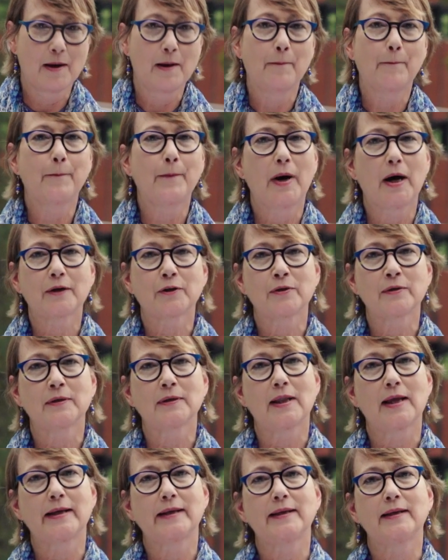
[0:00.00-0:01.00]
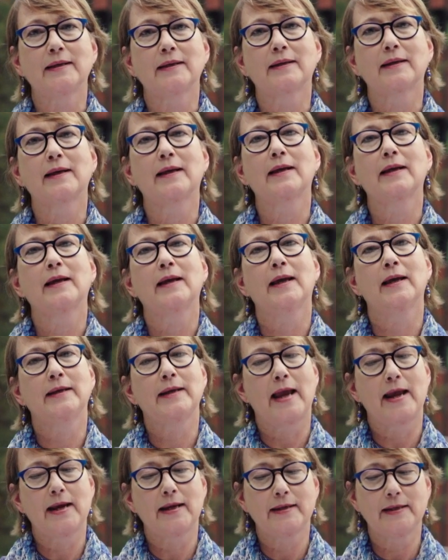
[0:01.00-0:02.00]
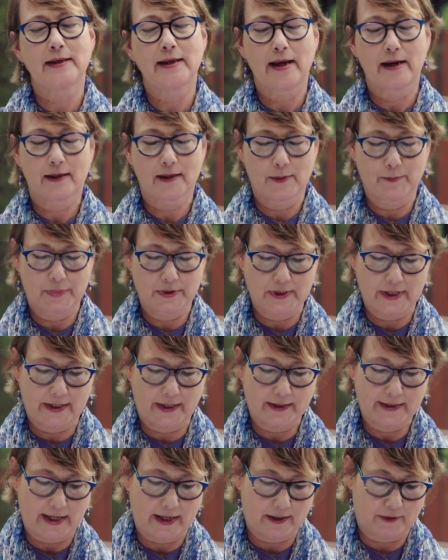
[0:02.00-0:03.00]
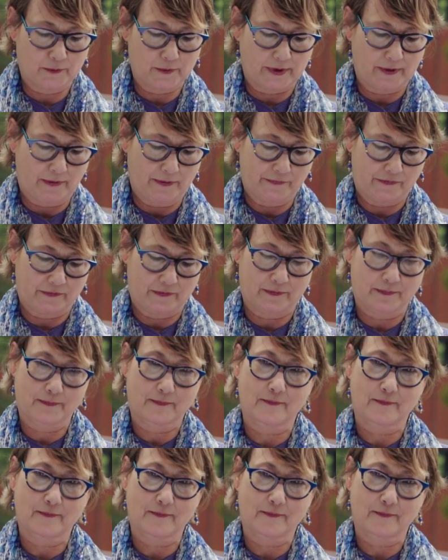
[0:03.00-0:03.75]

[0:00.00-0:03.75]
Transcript: modern lighting, and ADA-compliant handrails.